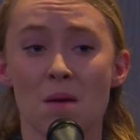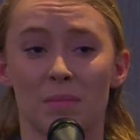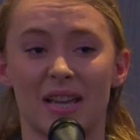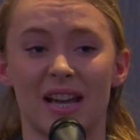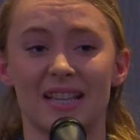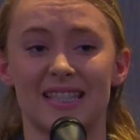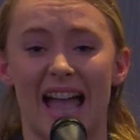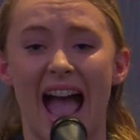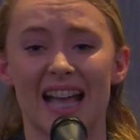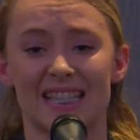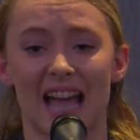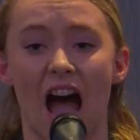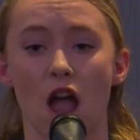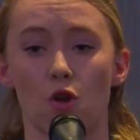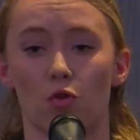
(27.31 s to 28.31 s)
because as
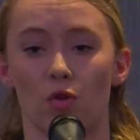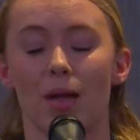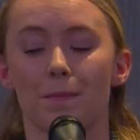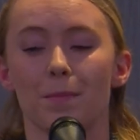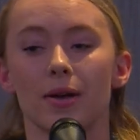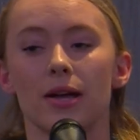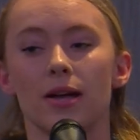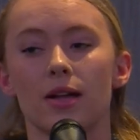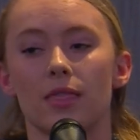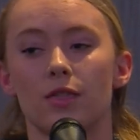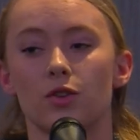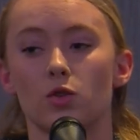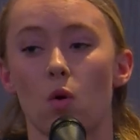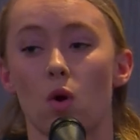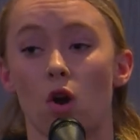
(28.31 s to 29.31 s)
I rip
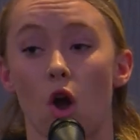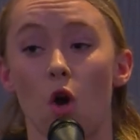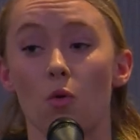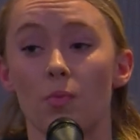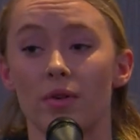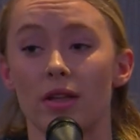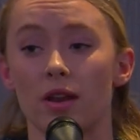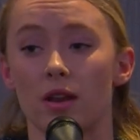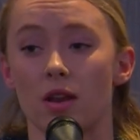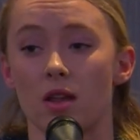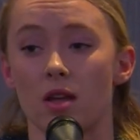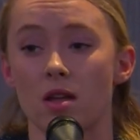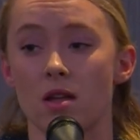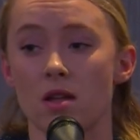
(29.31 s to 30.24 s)
the door open,